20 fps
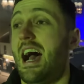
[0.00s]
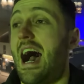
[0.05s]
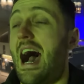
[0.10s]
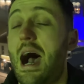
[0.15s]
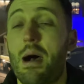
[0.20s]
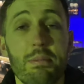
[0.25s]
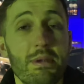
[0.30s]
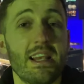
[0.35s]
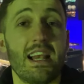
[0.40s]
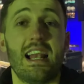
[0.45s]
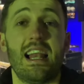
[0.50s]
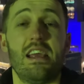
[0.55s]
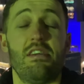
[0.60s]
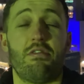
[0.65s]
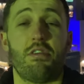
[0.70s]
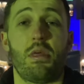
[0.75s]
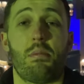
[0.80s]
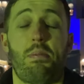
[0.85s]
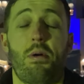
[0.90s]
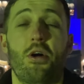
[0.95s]
happy to
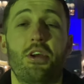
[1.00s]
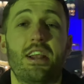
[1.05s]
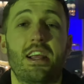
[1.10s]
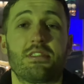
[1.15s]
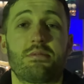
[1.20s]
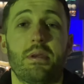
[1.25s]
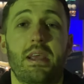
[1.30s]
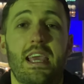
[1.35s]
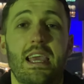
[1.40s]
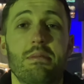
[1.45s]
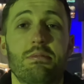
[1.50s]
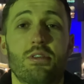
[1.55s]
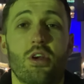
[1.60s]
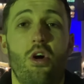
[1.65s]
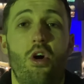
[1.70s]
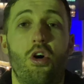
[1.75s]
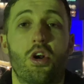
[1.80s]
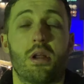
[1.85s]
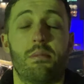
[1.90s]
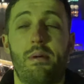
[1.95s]
leave with a point, as we keep
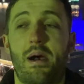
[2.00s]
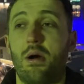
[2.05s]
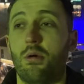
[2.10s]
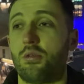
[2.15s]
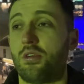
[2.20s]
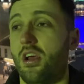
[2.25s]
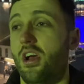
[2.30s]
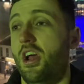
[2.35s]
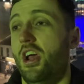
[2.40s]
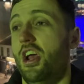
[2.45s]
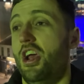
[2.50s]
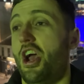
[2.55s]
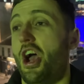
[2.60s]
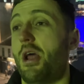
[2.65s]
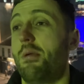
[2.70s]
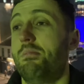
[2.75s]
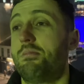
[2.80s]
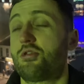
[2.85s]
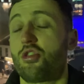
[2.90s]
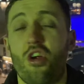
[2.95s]
talking about,
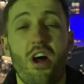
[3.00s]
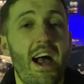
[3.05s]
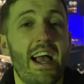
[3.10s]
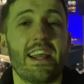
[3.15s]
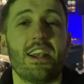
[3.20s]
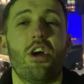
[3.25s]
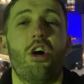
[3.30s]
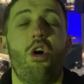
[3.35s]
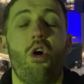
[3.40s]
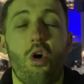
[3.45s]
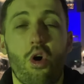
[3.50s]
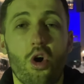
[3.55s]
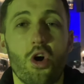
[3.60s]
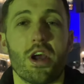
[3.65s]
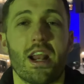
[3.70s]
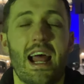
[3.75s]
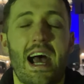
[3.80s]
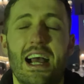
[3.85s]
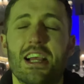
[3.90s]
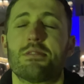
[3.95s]
and trying to
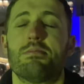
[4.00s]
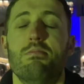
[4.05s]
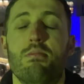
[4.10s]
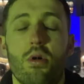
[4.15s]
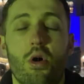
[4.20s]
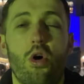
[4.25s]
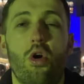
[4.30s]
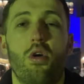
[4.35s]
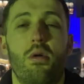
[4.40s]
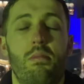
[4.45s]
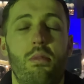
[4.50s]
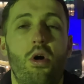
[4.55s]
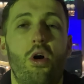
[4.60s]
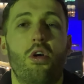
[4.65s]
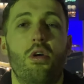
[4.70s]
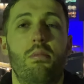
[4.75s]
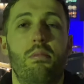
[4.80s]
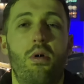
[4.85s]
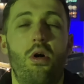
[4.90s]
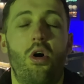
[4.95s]
organise more and
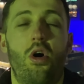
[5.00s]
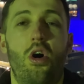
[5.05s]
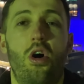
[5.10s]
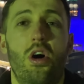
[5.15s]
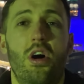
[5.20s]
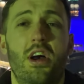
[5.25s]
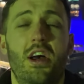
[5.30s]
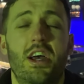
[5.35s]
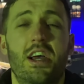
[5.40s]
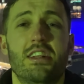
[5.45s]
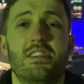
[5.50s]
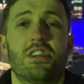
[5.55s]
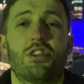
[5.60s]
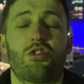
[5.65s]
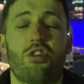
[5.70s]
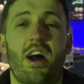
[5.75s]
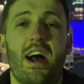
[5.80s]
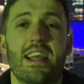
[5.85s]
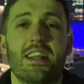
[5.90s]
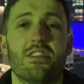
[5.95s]
more and more to
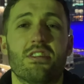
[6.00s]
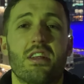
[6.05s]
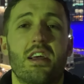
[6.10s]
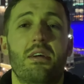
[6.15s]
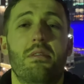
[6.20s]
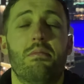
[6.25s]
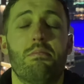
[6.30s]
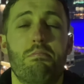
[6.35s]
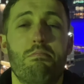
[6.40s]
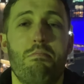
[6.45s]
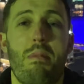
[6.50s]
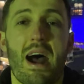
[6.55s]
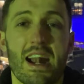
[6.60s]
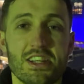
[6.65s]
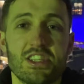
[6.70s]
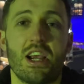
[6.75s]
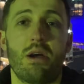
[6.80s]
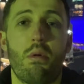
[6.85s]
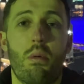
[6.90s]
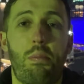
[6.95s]
try and
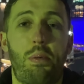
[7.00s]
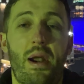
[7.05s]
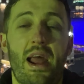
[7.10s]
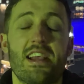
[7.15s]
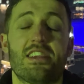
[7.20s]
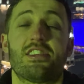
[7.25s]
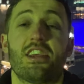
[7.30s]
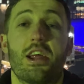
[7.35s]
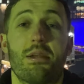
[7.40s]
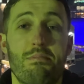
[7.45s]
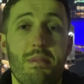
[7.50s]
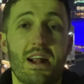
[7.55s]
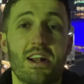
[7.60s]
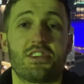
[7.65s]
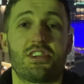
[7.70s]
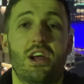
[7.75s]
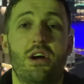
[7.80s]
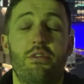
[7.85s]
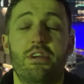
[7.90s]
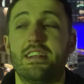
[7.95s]
match our press and
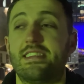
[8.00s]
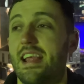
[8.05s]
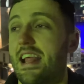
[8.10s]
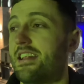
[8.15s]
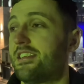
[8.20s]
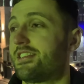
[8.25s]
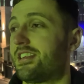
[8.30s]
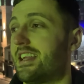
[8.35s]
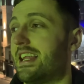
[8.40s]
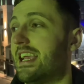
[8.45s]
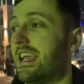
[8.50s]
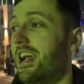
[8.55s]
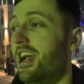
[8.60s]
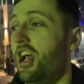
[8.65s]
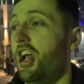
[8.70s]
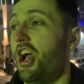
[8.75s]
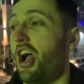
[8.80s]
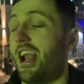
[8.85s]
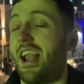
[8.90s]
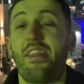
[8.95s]
match our intensity.
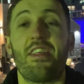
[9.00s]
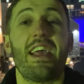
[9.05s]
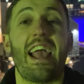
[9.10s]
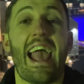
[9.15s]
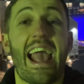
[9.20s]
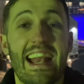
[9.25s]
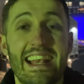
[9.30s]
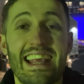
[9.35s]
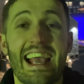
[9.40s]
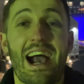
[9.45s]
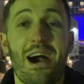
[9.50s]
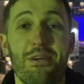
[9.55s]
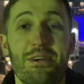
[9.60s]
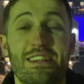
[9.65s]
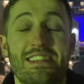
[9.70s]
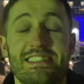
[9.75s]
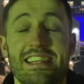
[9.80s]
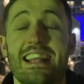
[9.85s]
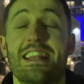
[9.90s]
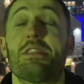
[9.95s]
And I think Eddie Howe
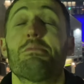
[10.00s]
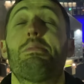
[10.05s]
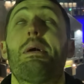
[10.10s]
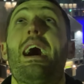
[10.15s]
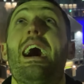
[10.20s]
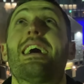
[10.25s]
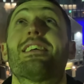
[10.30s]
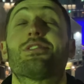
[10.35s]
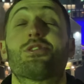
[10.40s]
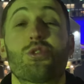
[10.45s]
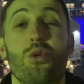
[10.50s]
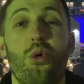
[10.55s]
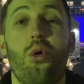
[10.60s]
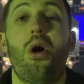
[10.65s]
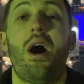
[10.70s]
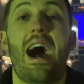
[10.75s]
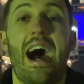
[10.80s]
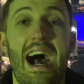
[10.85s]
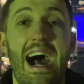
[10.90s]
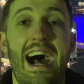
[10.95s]
has set the bar so
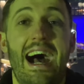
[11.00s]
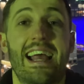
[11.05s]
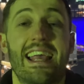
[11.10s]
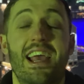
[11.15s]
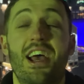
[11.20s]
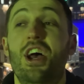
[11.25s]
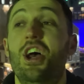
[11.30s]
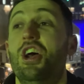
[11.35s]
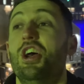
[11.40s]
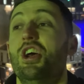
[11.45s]
high